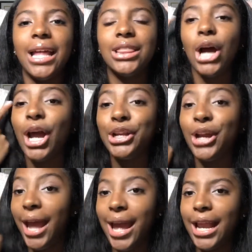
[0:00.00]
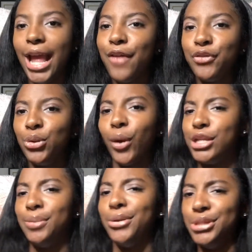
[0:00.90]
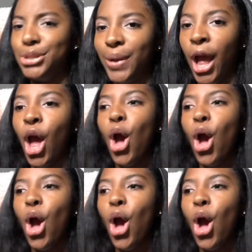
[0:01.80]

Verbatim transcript: thought in your head if you weren't supposed to do it.